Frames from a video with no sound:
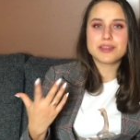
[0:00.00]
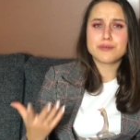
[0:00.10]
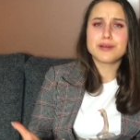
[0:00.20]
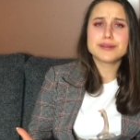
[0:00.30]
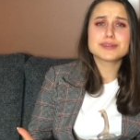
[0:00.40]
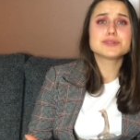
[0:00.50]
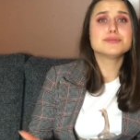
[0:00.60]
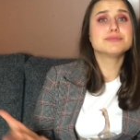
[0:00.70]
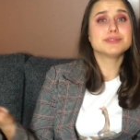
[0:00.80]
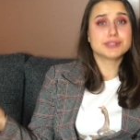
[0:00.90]
In order
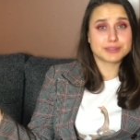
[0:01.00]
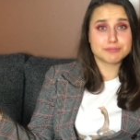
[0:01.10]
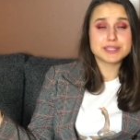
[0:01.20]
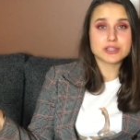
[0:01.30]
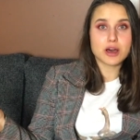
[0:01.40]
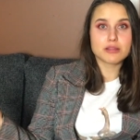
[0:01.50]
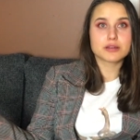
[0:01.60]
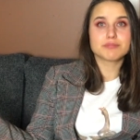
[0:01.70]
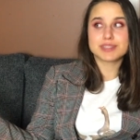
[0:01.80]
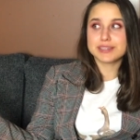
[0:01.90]
to, well, be
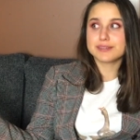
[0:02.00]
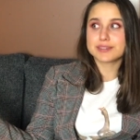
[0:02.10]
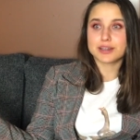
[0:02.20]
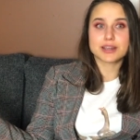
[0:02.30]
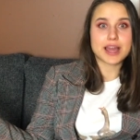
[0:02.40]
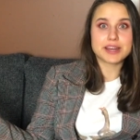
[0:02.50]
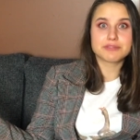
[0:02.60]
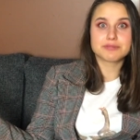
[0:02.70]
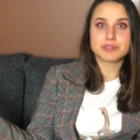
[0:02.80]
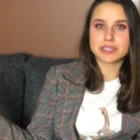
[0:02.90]
taller, heels are kind of
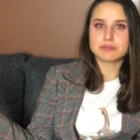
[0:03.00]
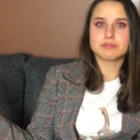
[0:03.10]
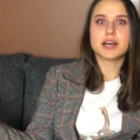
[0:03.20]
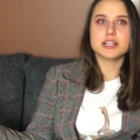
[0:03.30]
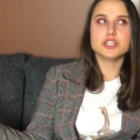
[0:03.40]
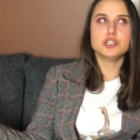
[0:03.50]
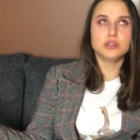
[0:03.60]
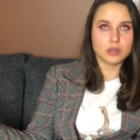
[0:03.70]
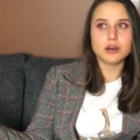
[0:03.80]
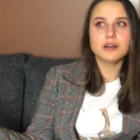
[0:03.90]
like a
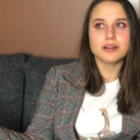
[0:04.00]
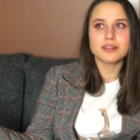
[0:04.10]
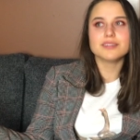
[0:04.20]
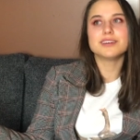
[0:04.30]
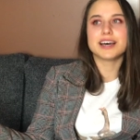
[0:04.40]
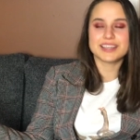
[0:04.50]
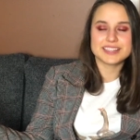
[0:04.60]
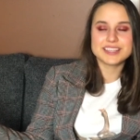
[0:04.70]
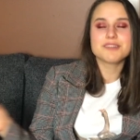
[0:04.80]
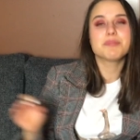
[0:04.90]
duh
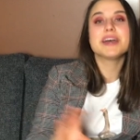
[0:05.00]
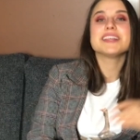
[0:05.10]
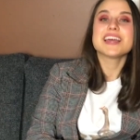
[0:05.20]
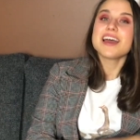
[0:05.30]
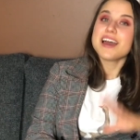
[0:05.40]
idea. But